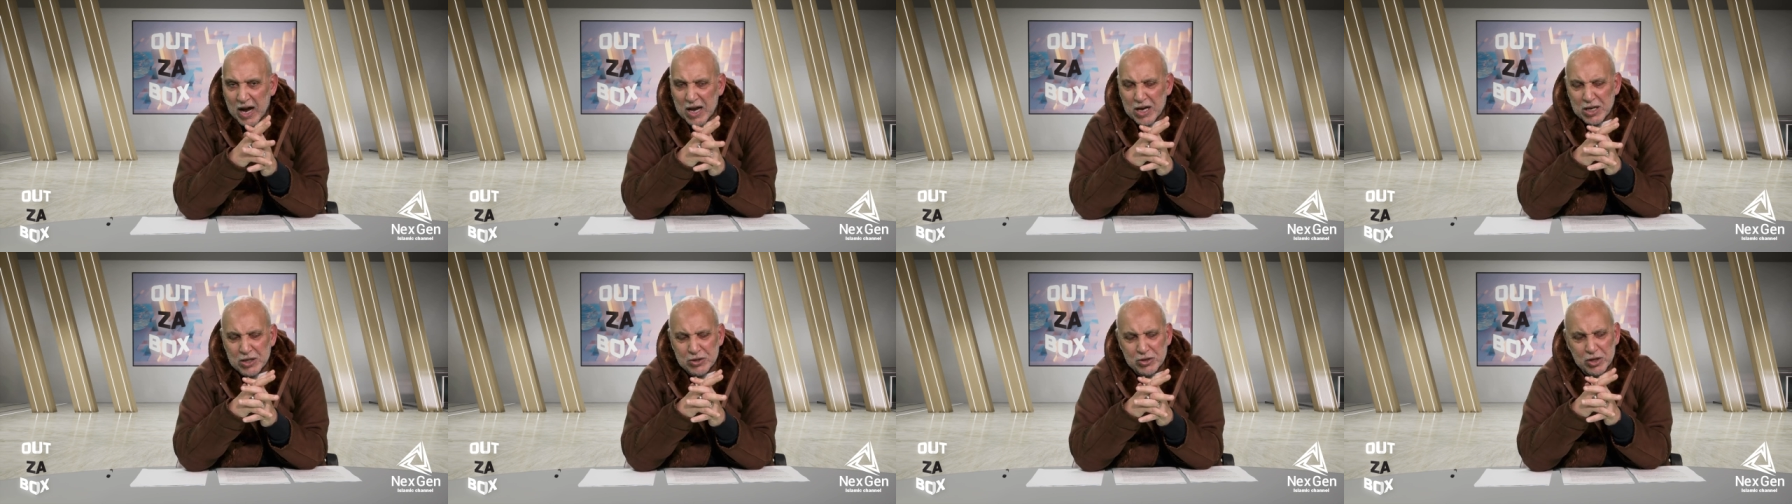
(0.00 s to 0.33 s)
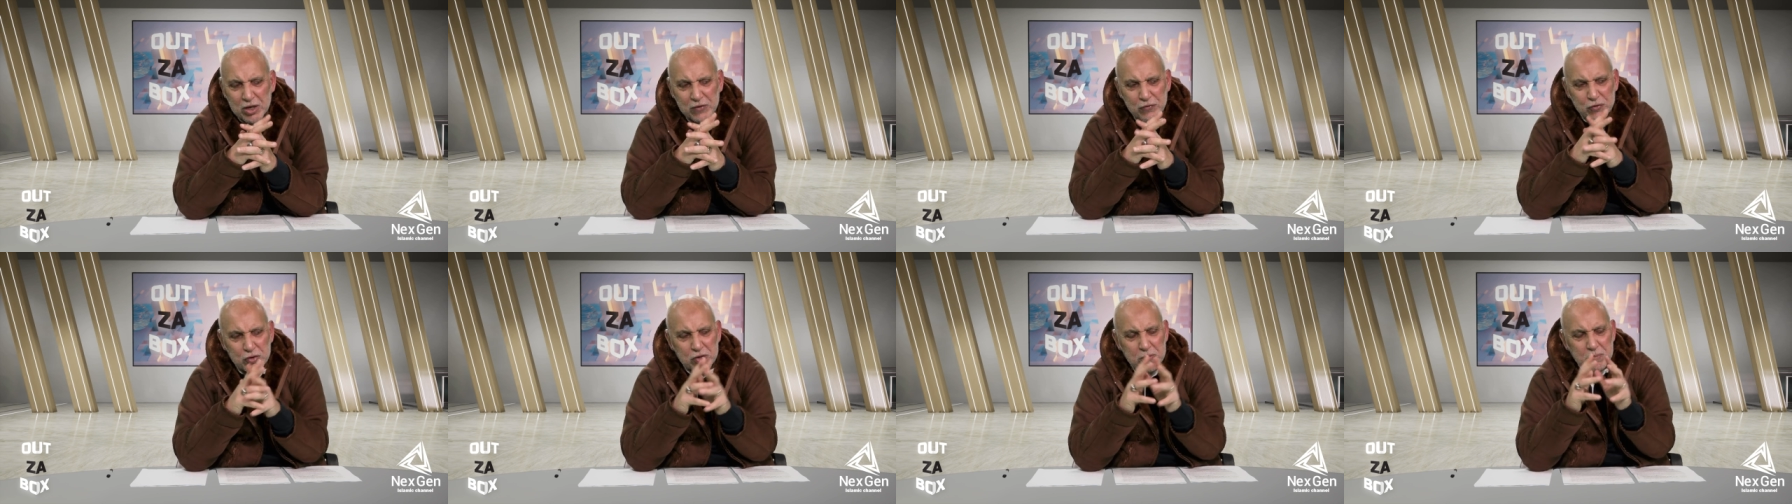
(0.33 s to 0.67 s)
I
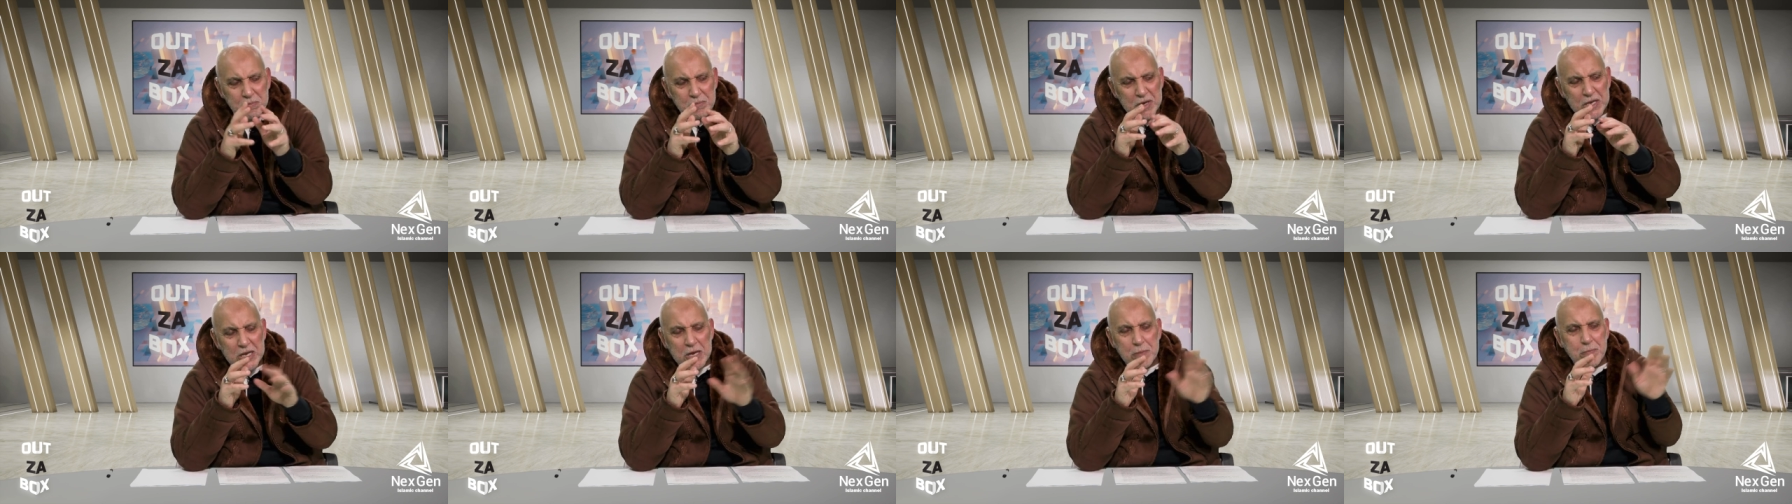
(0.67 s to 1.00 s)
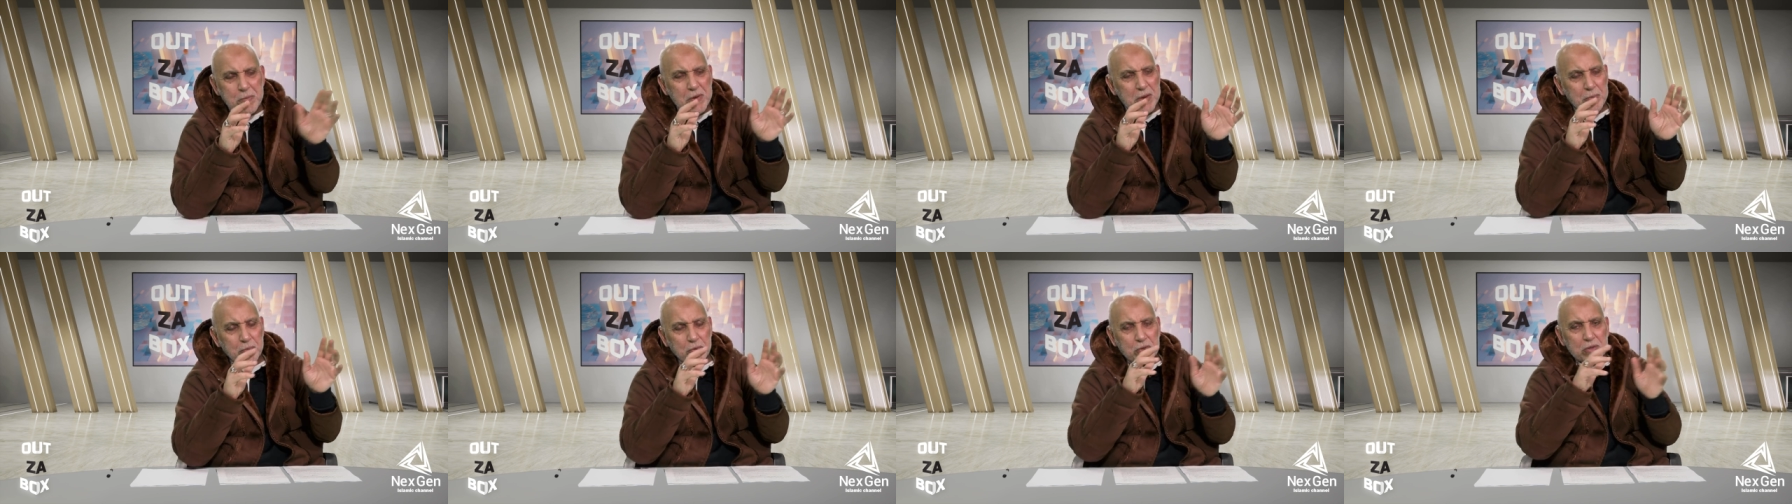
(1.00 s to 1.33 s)
interviewed
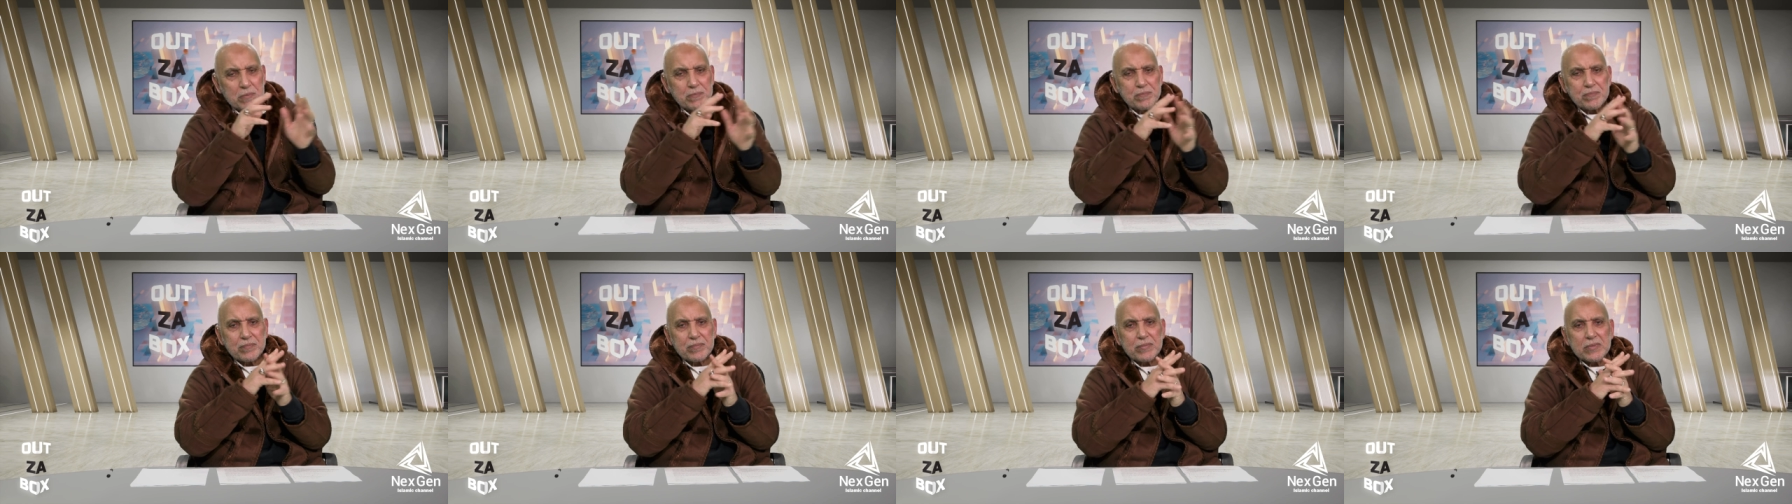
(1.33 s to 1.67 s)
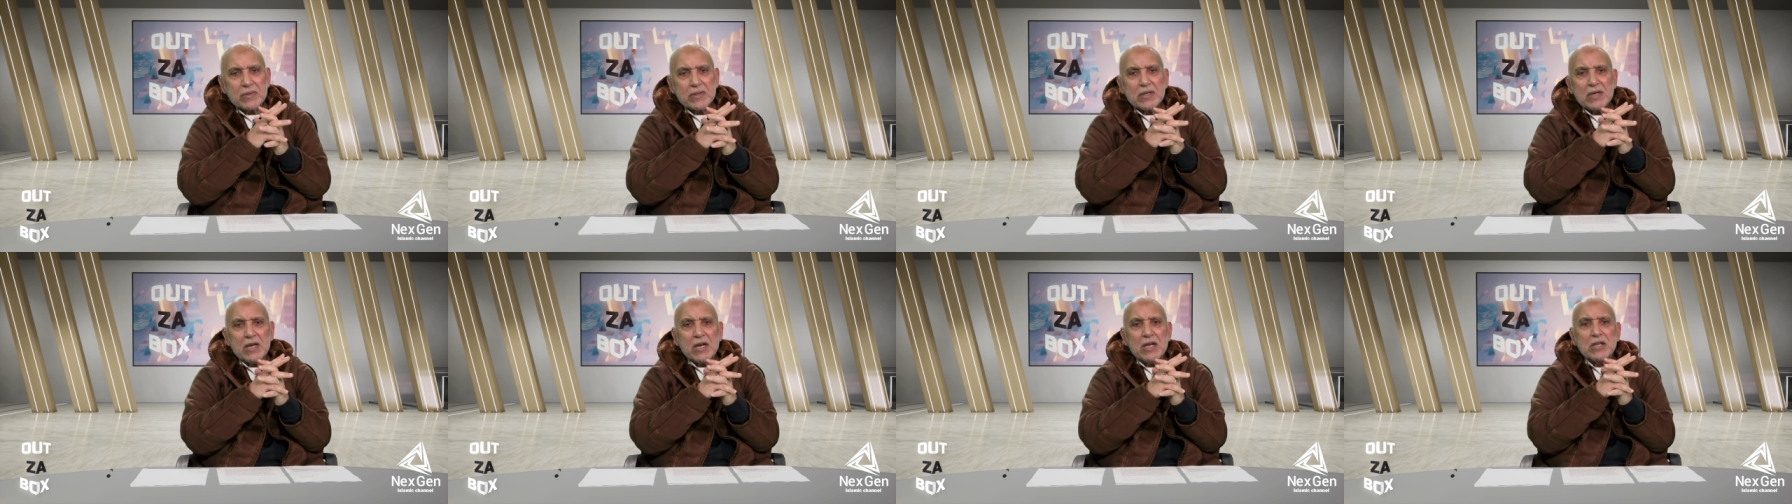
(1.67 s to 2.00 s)
many people
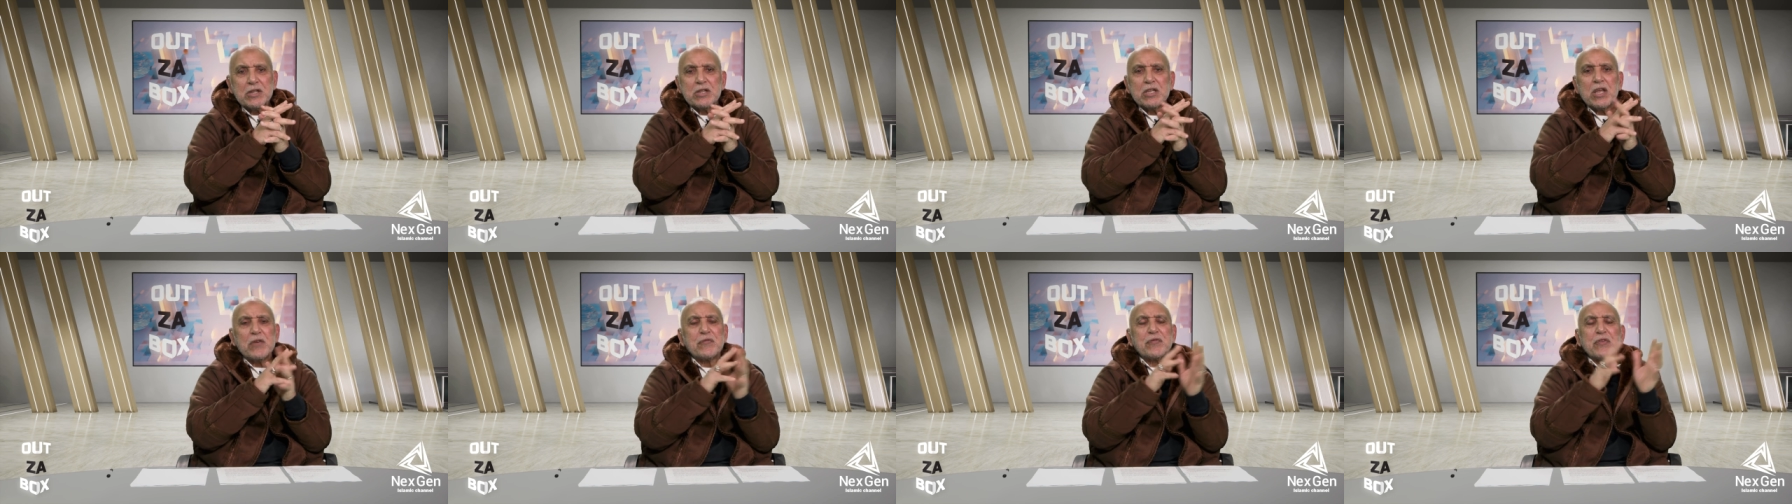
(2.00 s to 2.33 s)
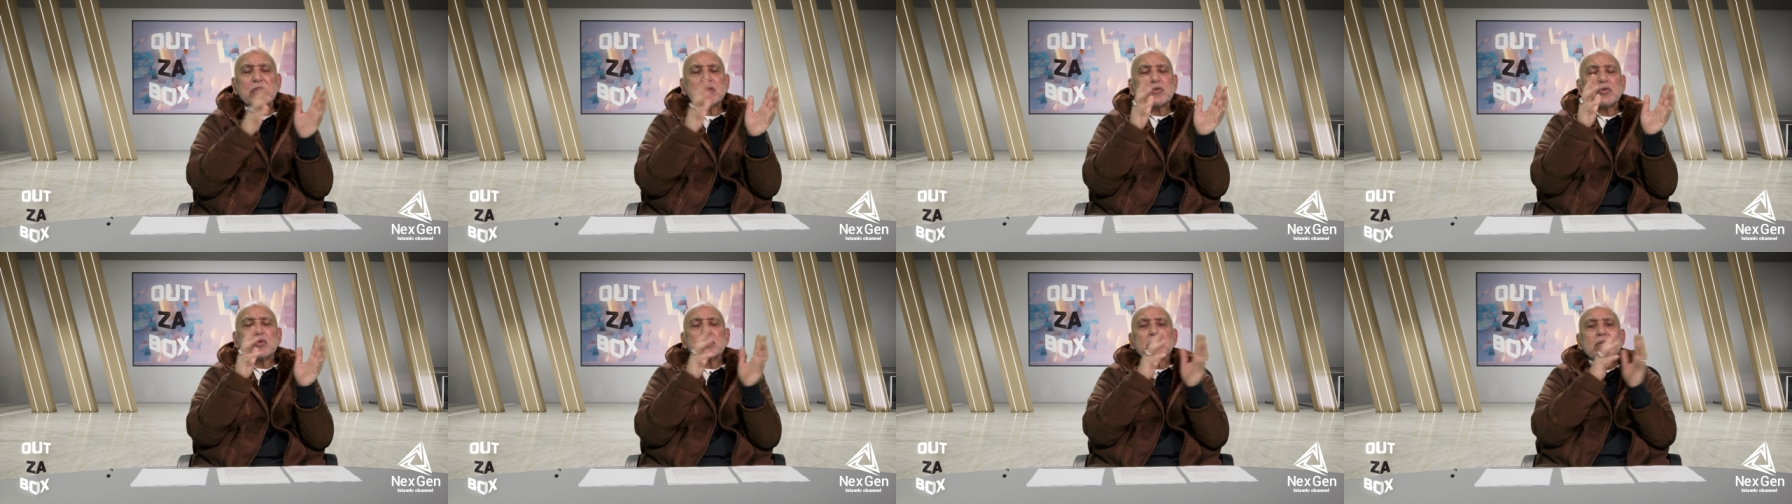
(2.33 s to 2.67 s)
in
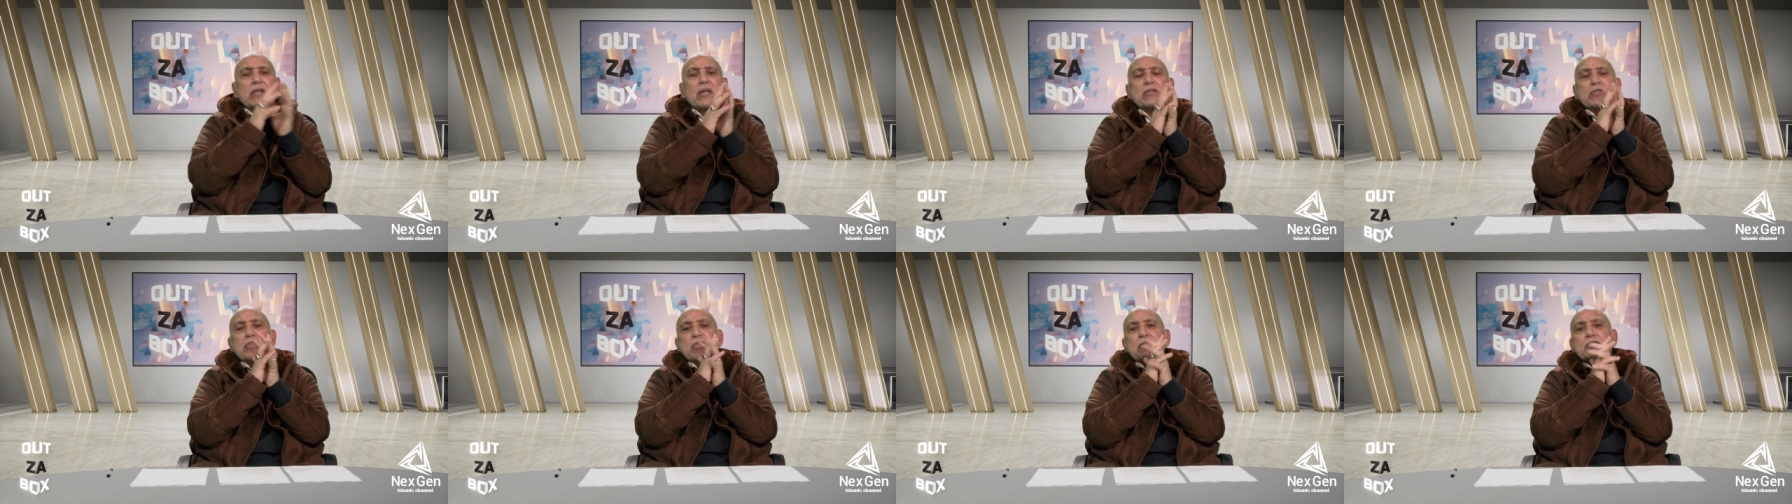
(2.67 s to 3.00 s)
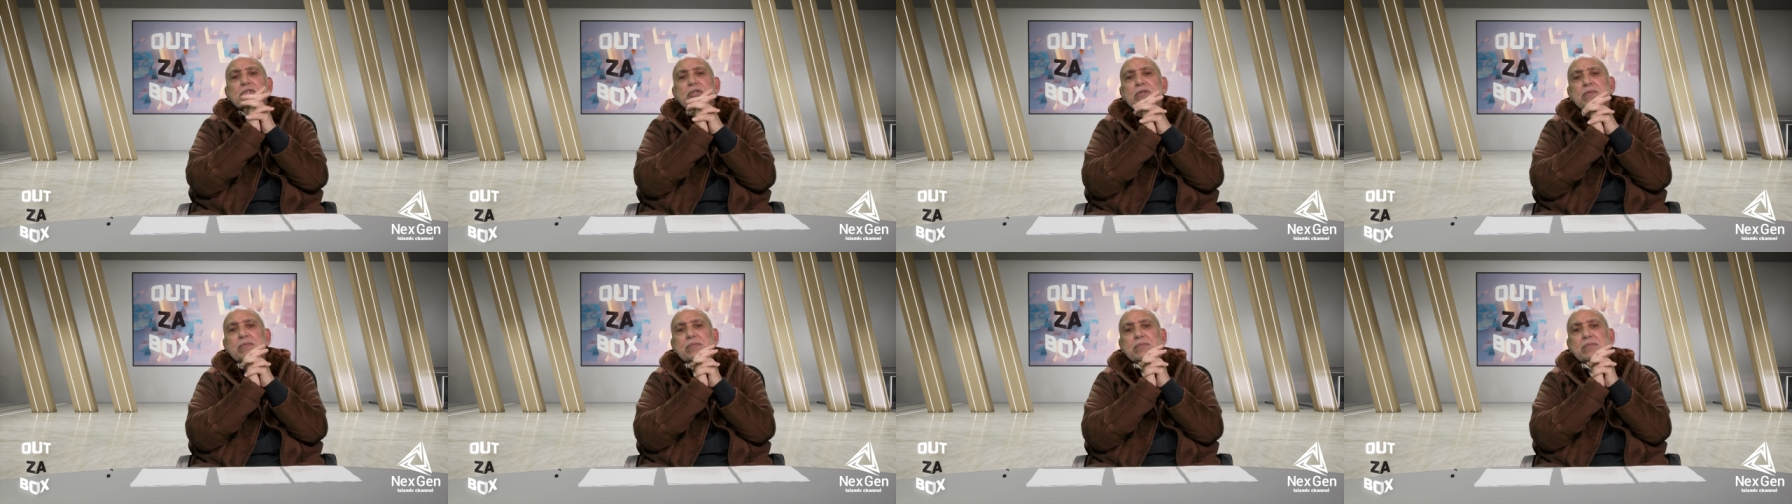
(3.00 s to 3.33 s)
different
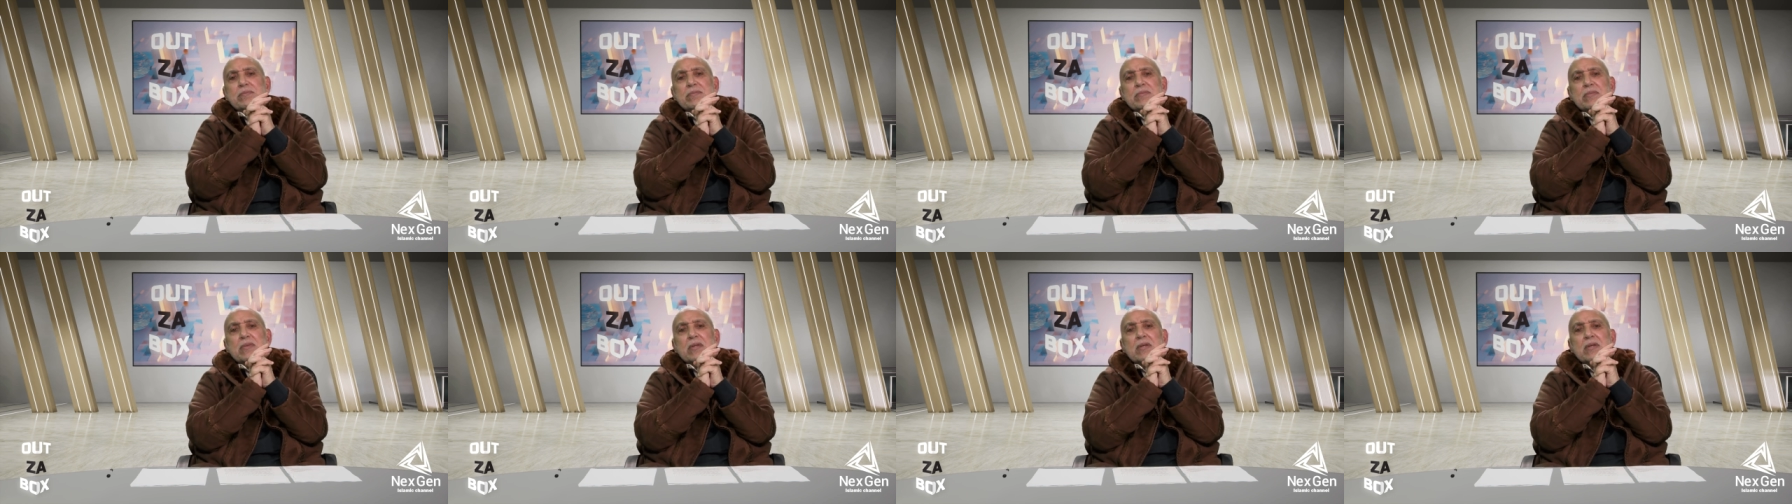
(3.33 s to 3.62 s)
organizations